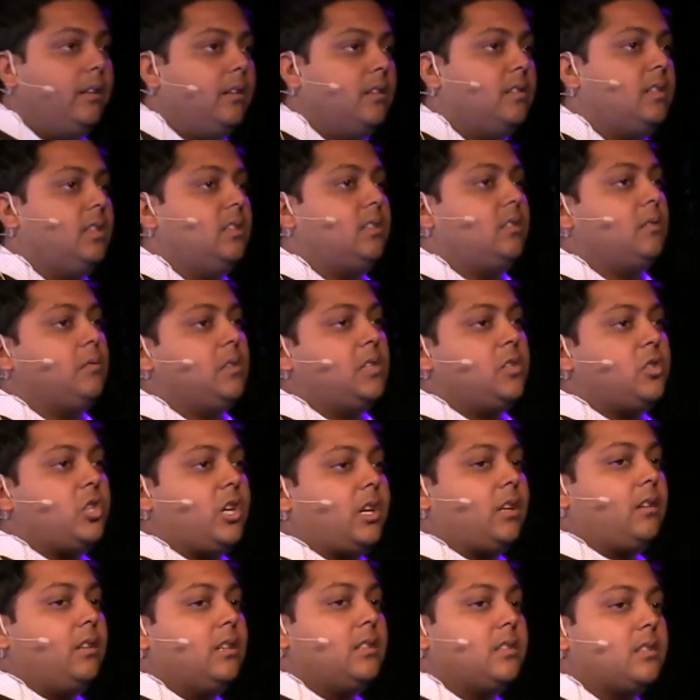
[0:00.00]
the systems and
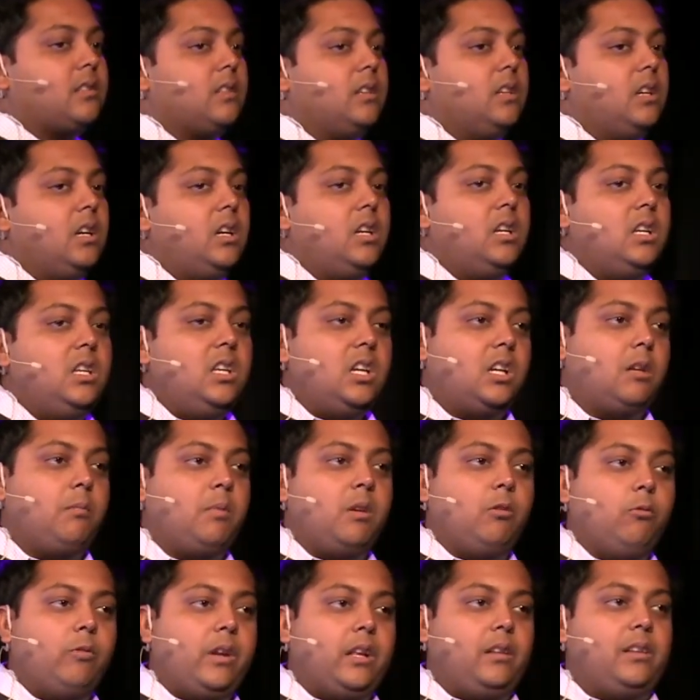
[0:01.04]
checklists, you can
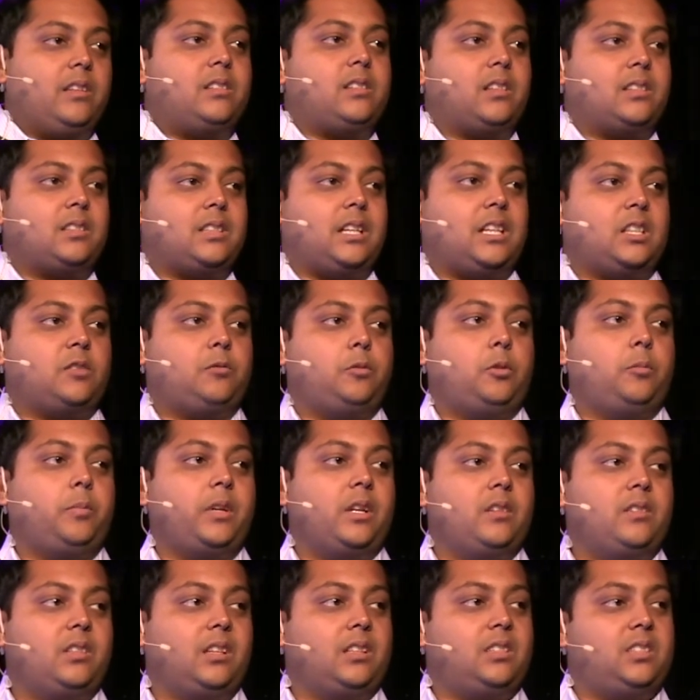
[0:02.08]
be really successful
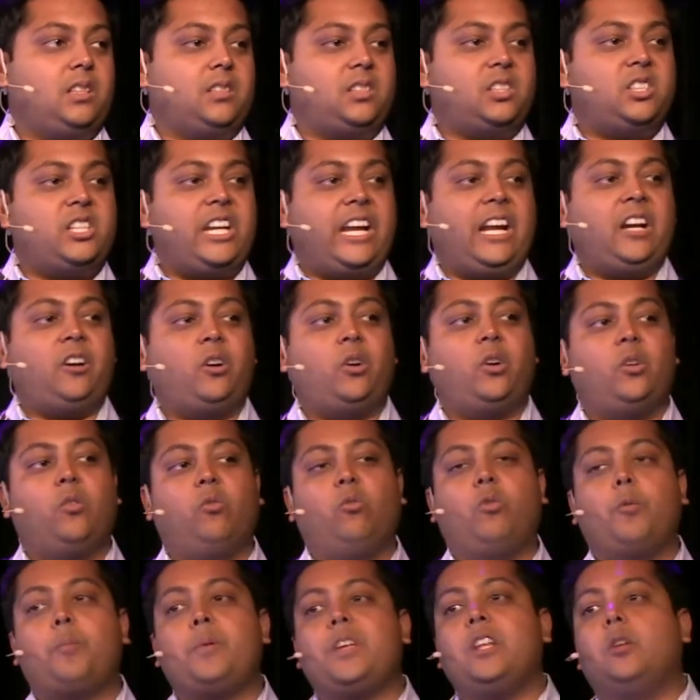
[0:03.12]
because it's a
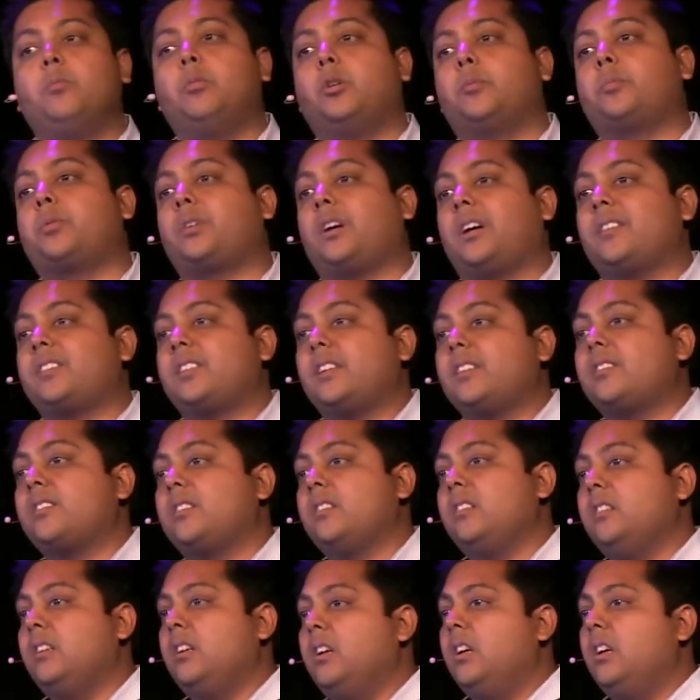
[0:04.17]
standard, repeatable process.